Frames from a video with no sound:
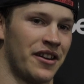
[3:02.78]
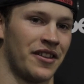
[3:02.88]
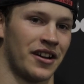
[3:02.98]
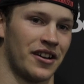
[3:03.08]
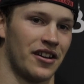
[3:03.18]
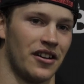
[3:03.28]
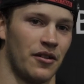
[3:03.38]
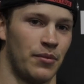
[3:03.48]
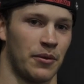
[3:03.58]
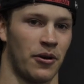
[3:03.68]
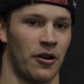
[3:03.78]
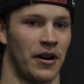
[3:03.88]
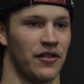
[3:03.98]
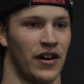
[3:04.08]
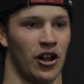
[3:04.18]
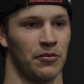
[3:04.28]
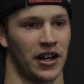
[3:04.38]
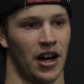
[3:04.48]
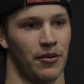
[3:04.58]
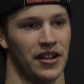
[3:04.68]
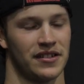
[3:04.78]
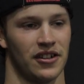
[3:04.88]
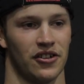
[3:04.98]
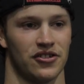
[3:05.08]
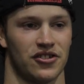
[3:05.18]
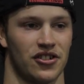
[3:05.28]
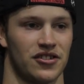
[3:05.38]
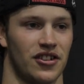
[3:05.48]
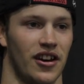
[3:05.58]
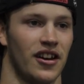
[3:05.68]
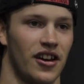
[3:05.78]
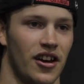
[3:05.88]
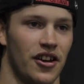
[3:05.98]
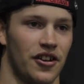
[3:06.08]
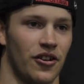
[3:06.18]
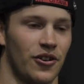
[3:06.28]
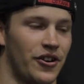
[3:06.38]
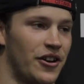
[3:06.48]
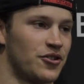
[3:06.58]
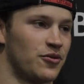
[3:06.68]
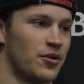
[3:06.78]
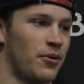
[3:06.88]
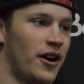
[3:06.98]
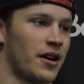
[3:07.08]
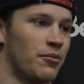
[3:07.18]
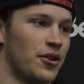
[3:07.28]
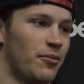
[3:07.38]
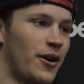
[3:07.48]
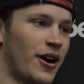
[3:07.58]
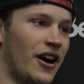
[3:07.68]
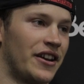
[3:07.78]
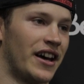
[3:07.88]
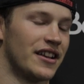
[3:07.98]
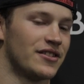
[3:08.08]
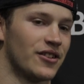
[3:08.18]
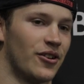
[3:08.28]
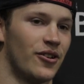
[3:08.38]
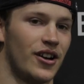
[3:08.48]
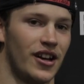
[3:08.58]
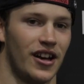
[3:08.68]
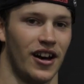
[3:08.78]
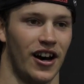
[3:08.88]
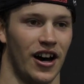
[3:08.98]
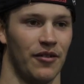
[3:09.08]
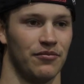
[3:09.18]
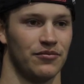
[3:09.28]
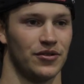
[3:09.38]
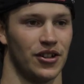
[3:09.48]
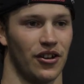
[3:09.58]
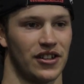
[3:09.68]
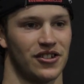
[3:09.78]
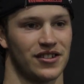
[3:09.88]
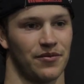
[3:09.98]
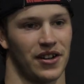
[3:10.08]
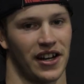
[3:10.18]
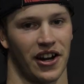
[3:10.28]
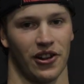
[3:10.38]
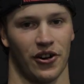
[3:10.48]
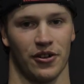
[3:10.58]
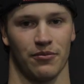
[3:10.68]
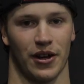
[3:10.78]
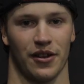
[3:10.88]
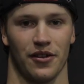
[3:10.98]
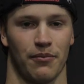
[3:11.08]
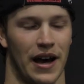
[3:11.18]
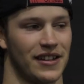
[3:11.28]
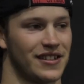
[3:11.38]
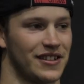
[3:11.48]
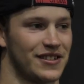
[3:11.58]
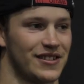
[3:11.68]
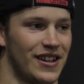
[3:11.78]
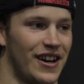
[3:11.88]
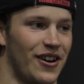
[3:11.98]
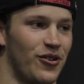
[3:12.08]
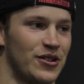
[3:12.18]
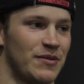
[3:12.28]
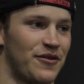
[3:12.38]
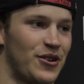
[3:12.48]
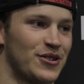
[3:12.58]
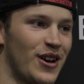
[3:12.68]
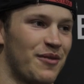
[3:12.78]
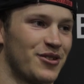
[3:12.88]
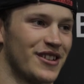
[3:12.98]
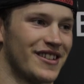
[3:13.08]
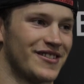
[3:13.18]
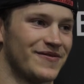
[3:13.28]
I think a big part of my development coming this year is just to, you know, learn how to shoot the puck and put the puck on net. So, you know, that's just something I got to learn. But passing is always my first option.